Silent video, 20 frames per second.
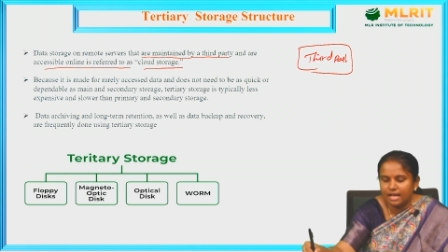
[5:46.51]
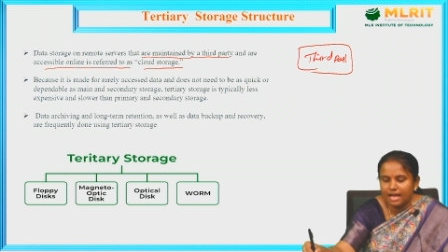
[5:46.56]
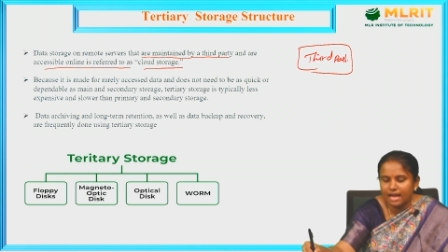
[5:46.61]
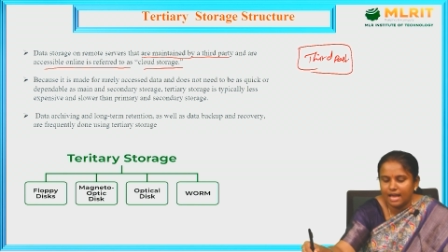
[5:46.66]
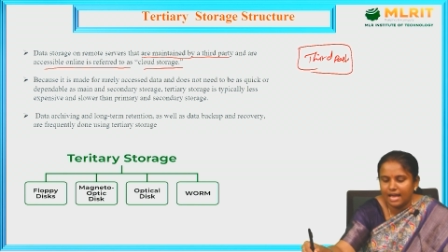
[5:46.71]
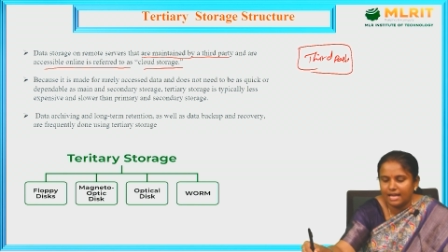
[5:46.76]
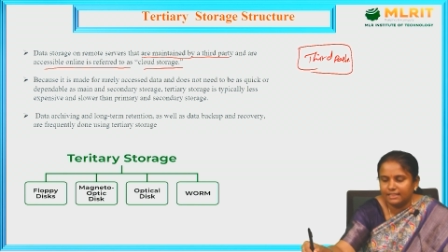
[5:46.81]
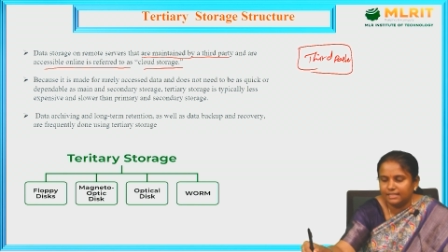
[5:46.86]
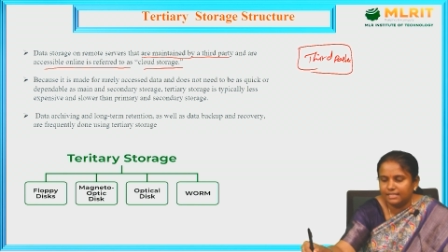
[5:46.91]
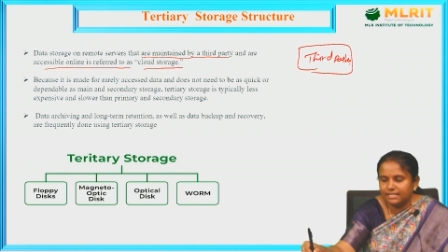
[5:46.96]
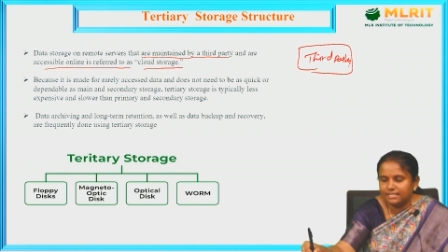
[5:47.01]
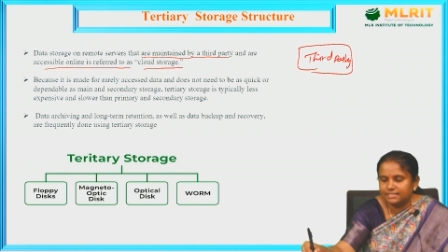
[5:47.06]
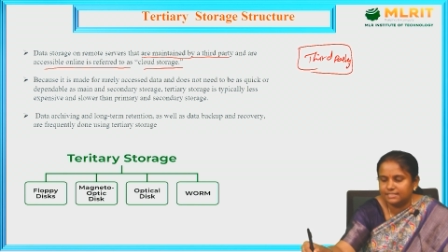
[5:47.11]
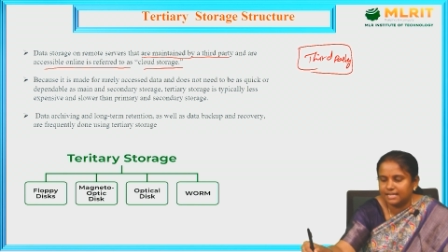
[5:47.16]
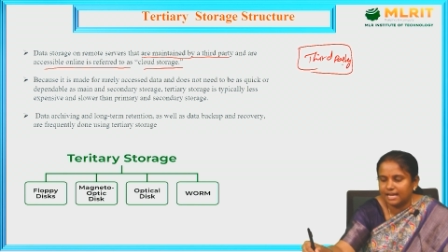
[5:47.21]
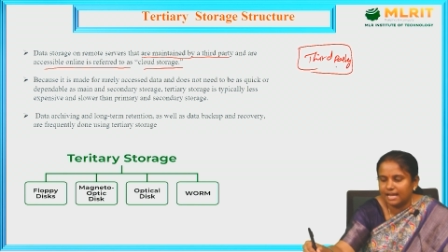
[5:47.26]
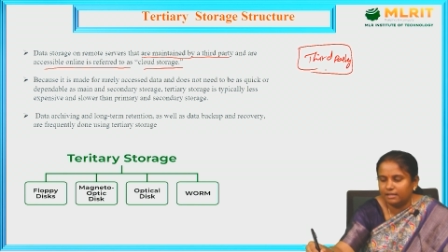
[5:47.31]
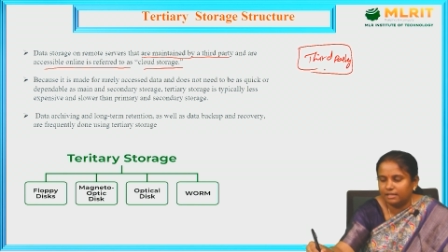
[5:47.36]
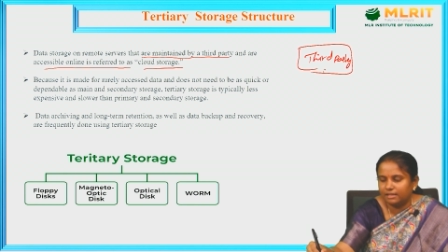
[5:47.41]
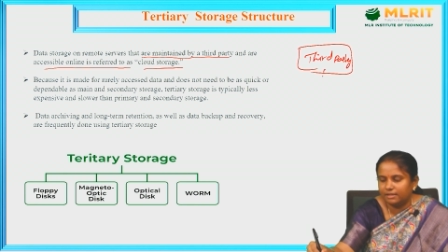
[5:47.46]
and this
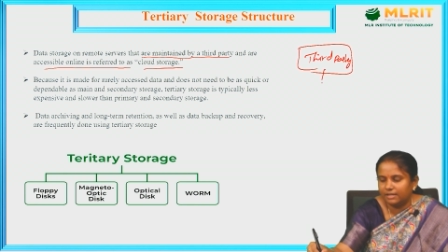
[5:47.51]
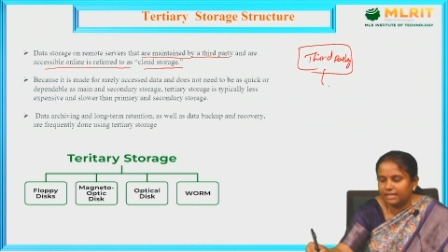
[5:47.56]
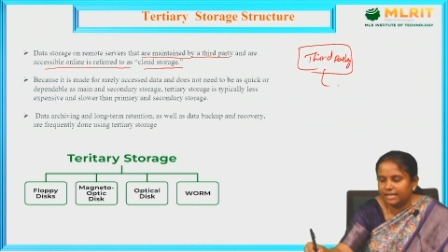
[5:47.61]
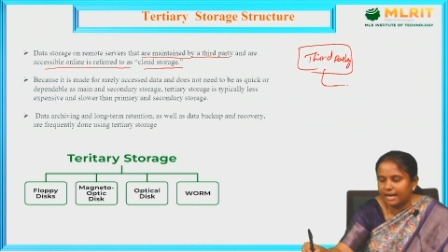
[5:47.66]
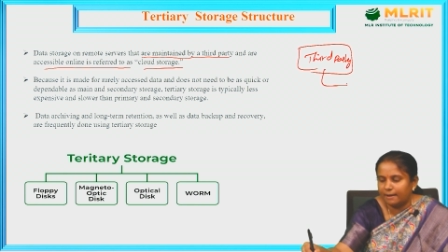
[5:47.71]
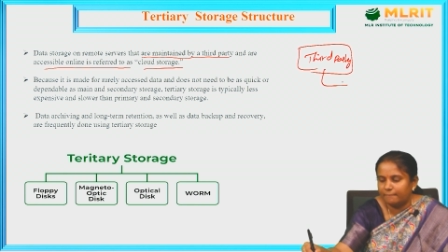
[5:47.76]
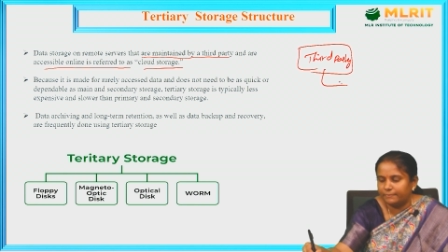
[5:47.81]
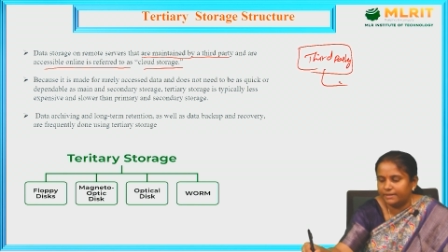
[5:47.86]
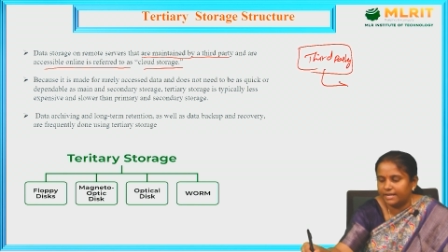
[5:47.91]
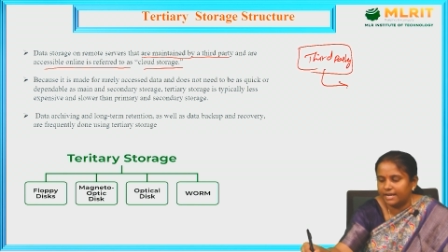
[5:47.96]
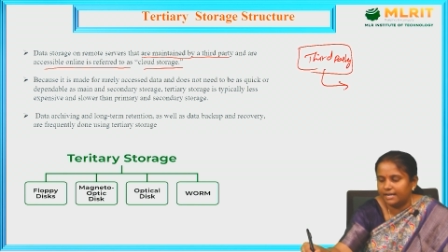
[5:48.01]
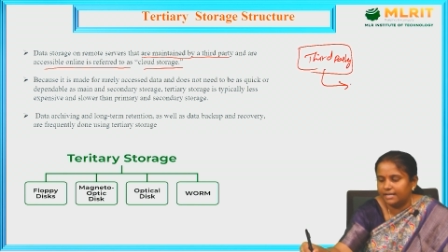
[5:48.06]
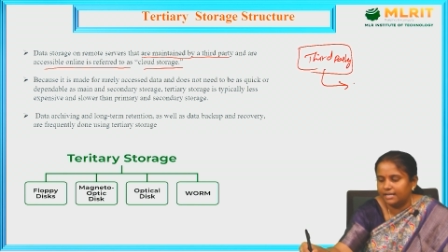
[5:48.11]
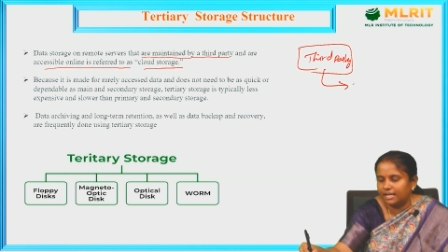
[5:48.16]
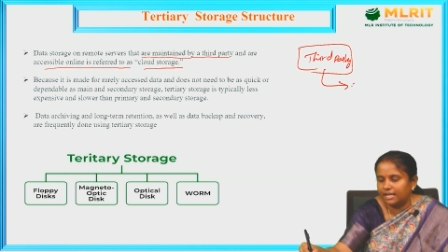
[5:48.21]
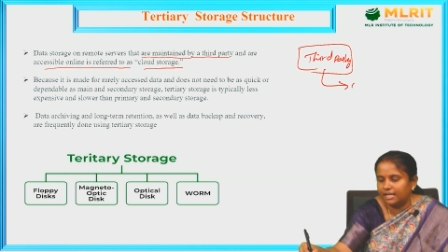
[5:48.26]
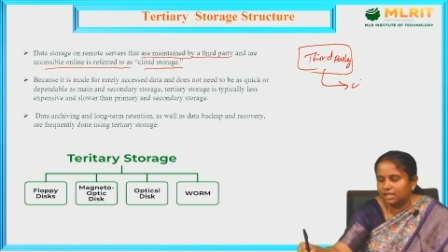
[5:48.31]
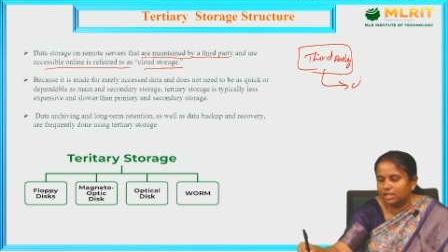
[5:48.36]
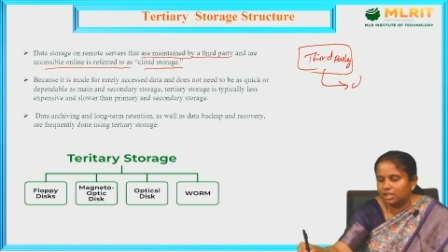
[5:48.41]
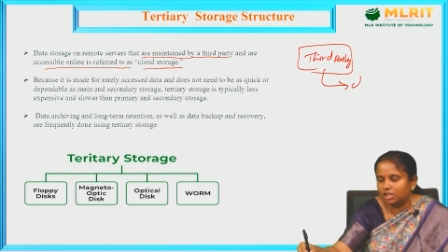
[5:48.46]
can be kept under
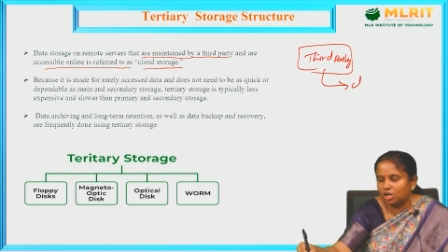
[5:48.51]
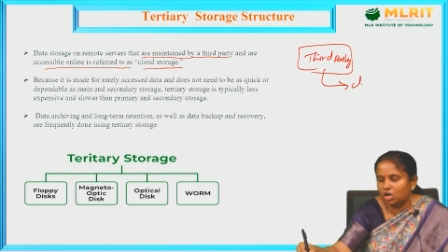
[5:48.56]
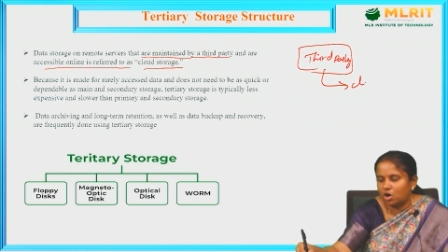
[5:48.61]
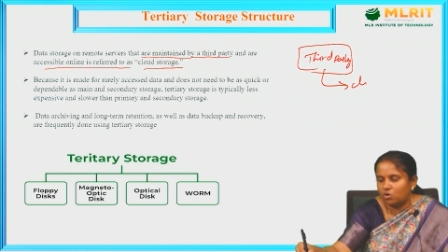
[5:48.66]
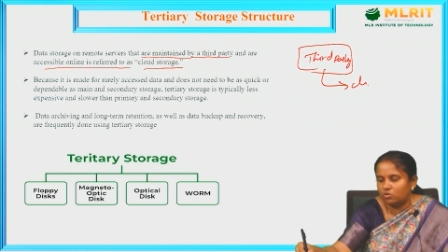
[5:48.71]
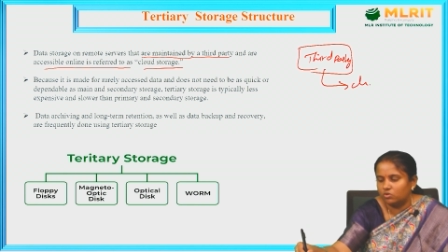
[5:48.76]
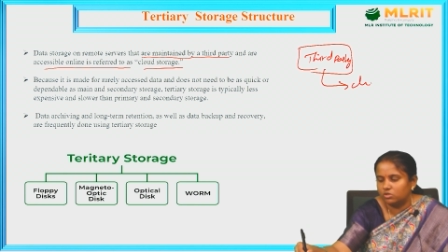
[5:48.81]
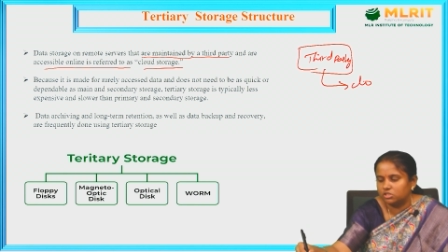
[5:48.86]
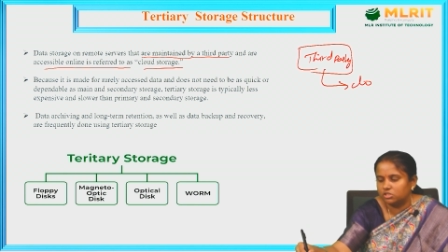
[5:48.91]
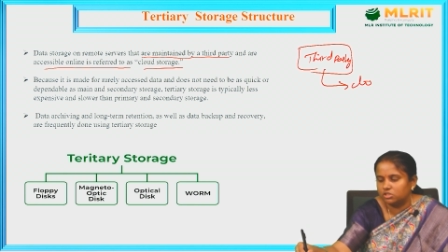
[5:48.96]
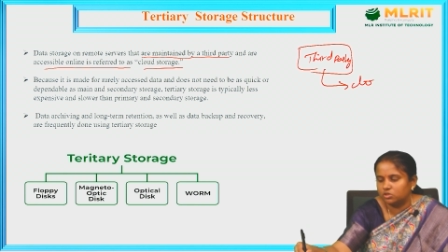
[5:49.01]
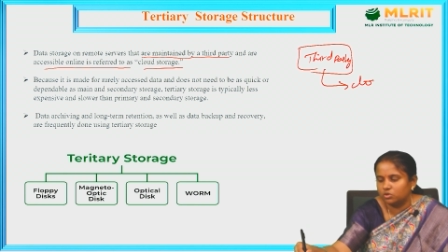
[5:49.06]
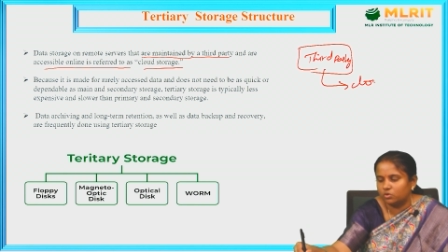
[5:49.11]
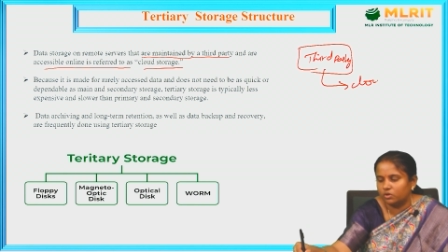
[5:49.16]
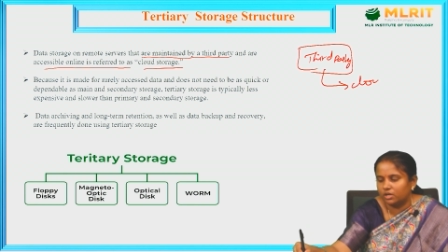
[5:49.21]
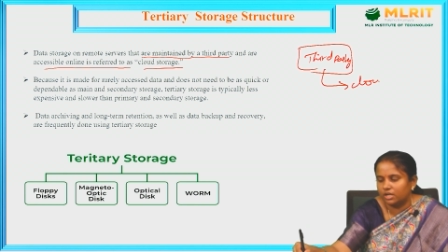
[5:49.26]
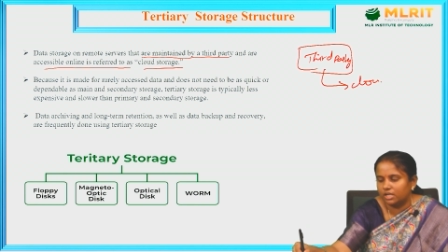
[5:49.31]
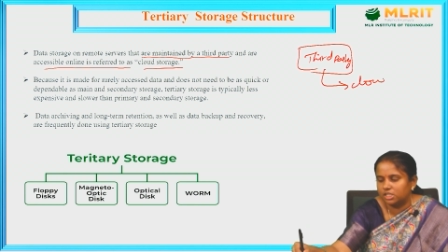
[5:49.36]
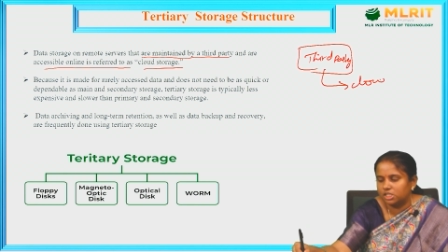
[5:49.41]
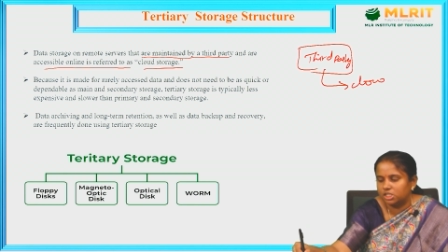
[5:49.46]
cloud
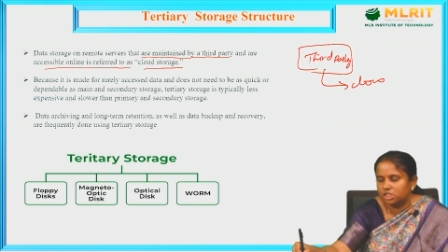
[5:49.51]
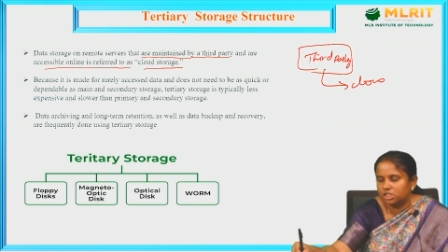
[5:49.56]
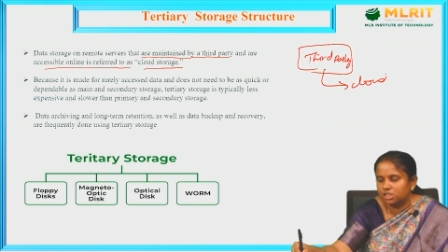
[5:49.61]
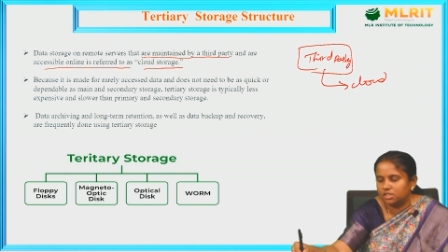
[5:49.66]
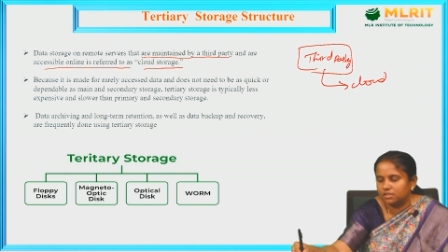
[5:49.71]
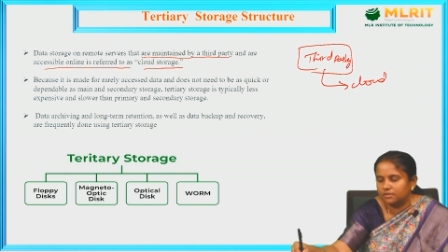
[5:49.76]
storage.